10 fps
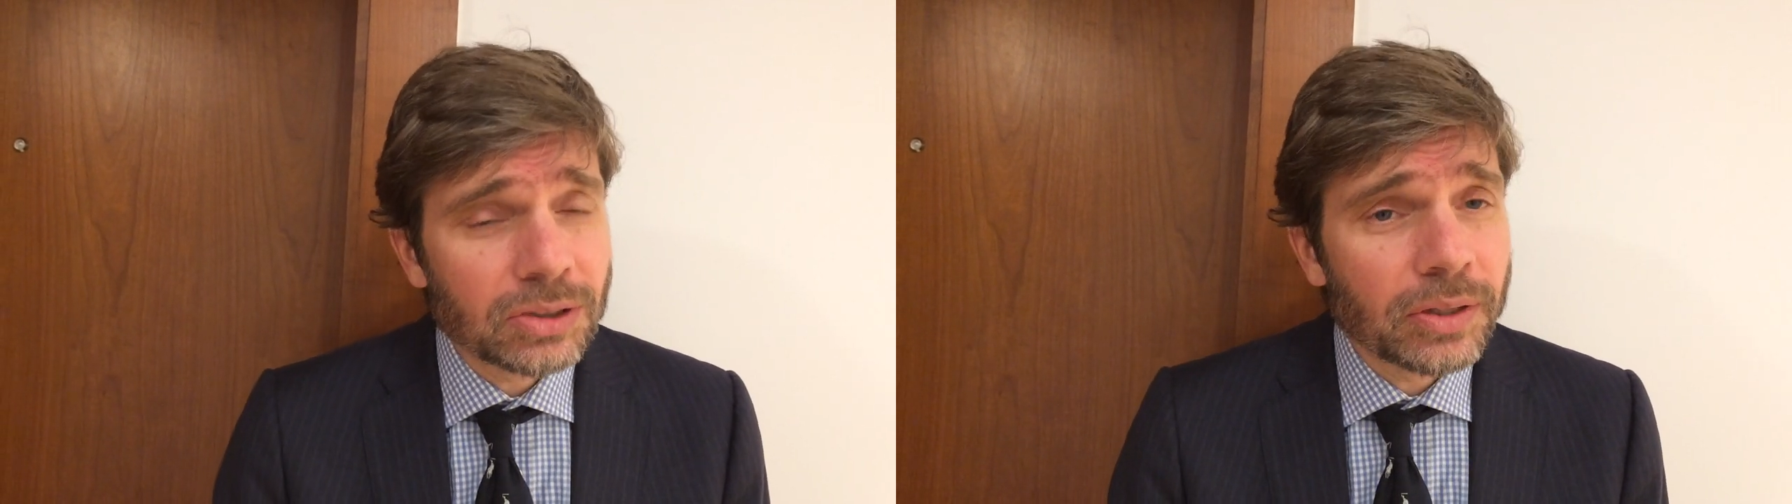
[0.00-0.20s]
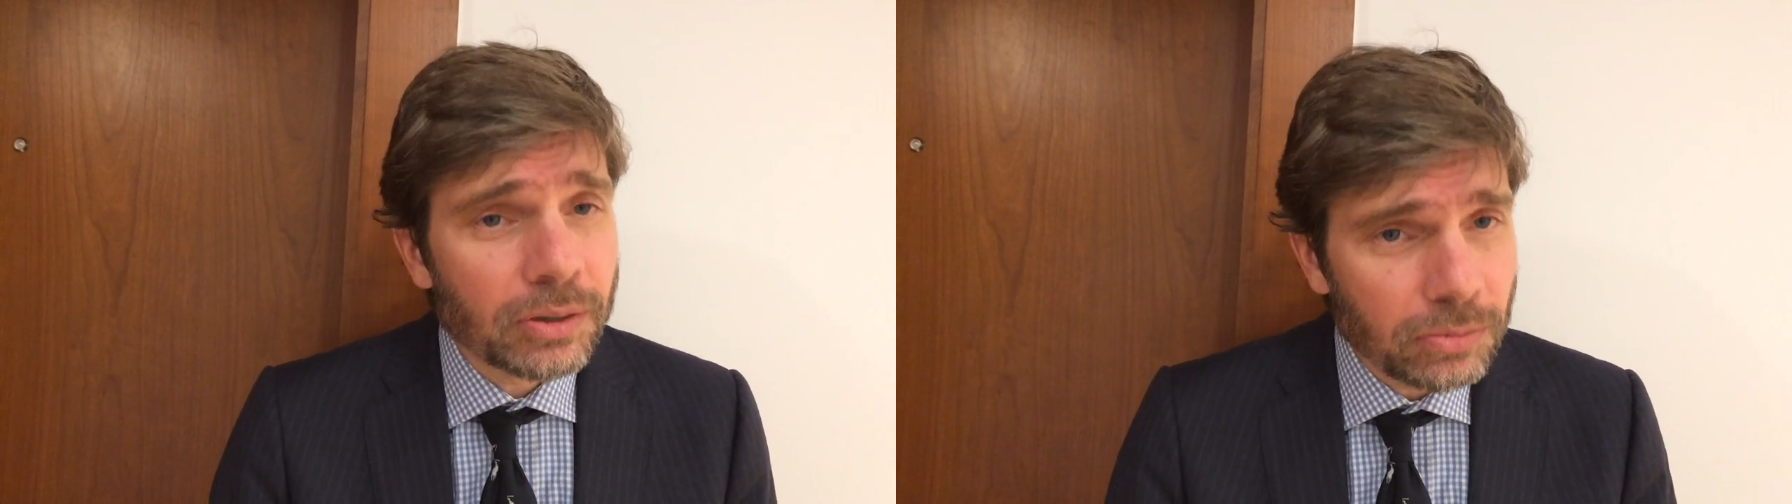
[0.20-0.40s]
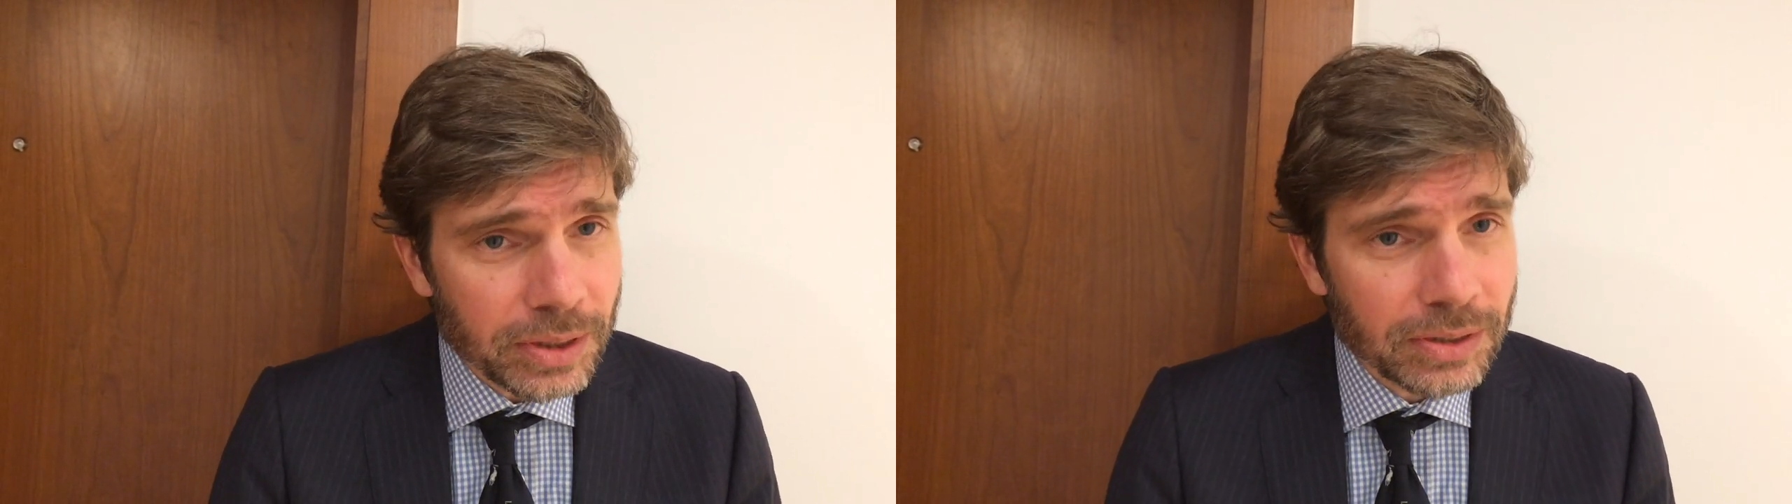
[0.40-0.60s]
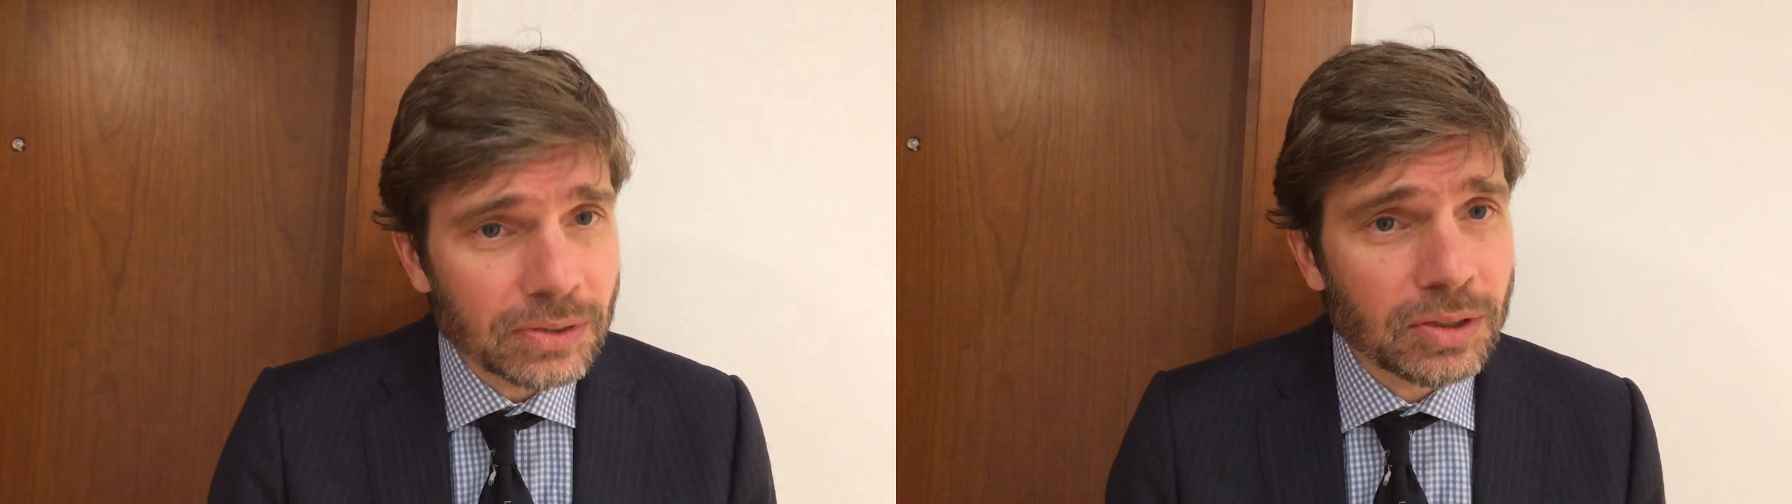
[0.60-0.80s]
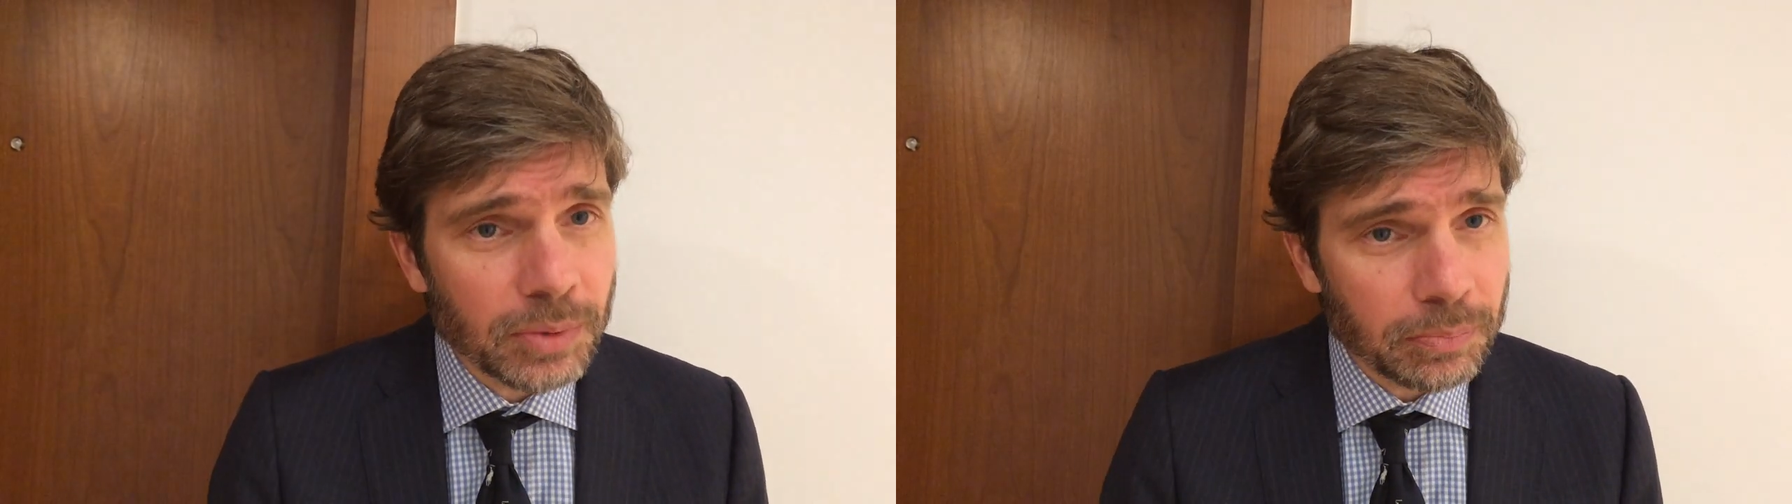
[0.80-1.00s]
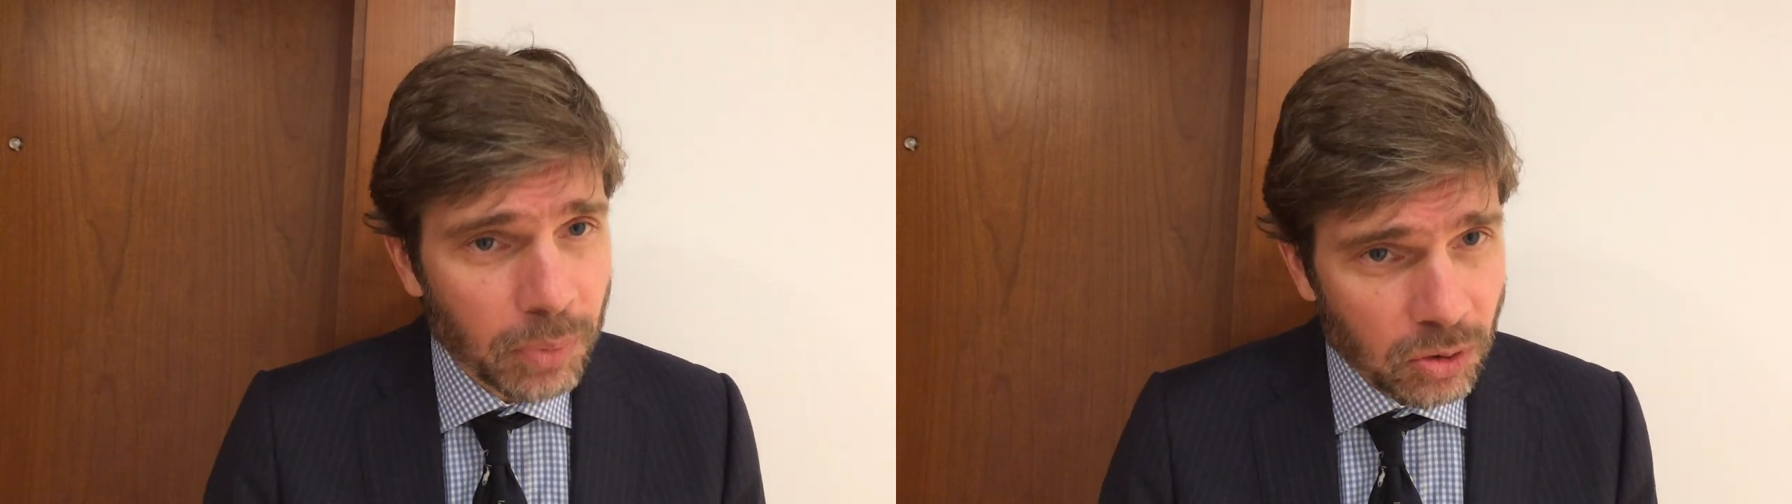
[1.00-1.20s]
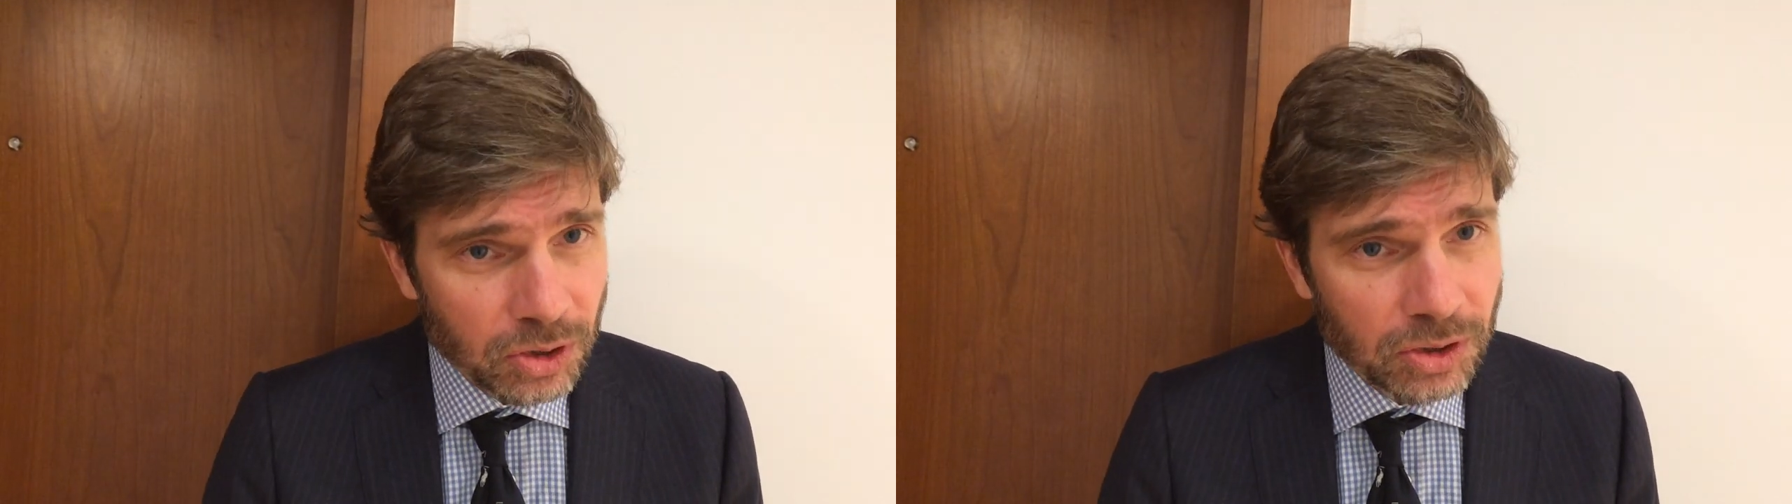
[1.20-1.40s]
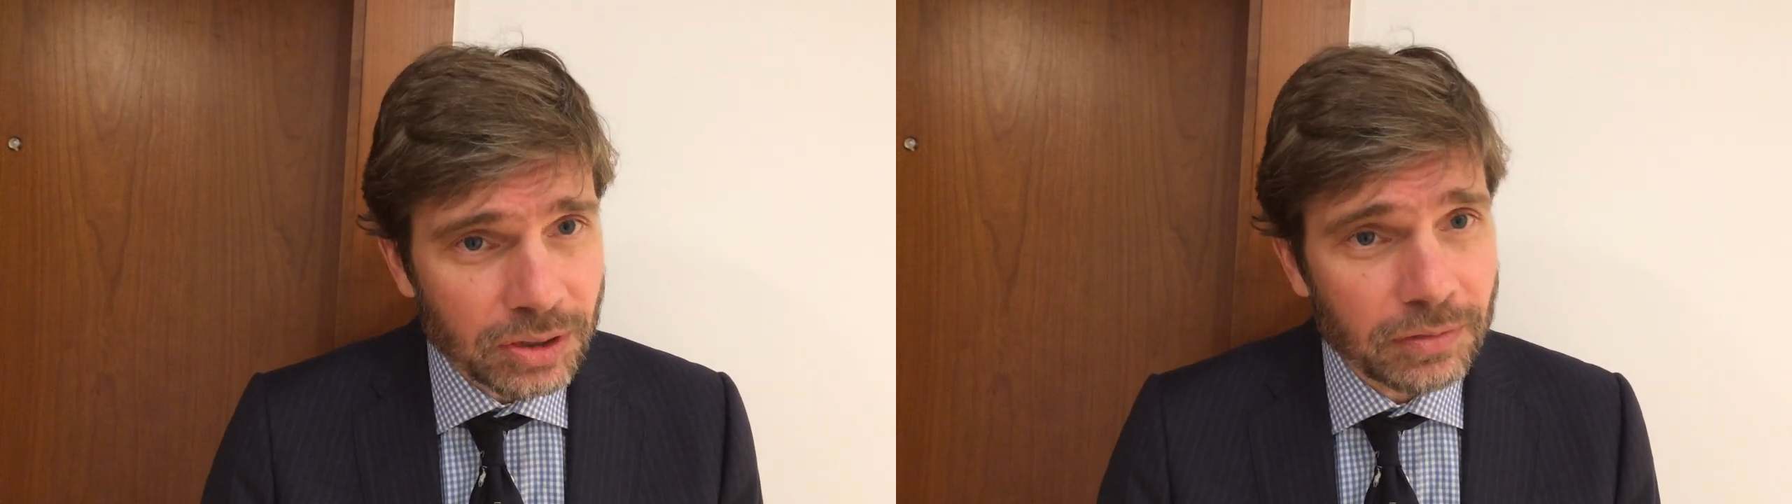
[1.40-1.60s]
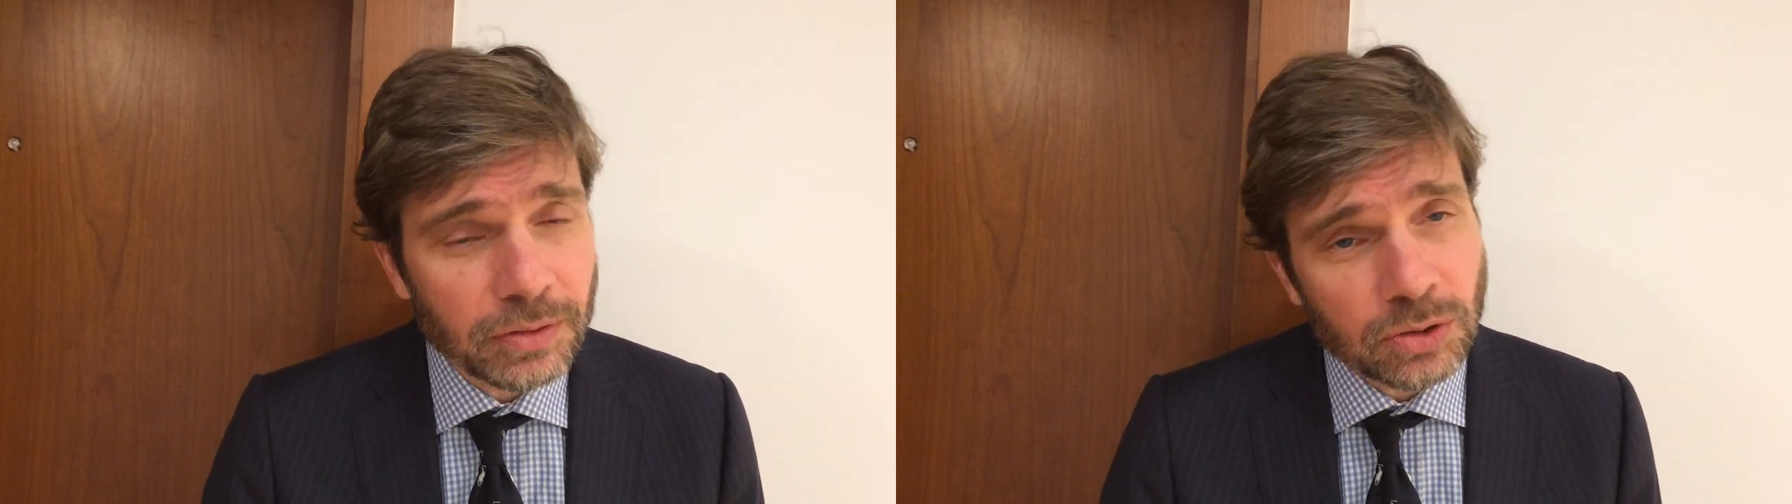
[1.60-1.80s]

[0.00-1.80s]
So there are reasons to be positive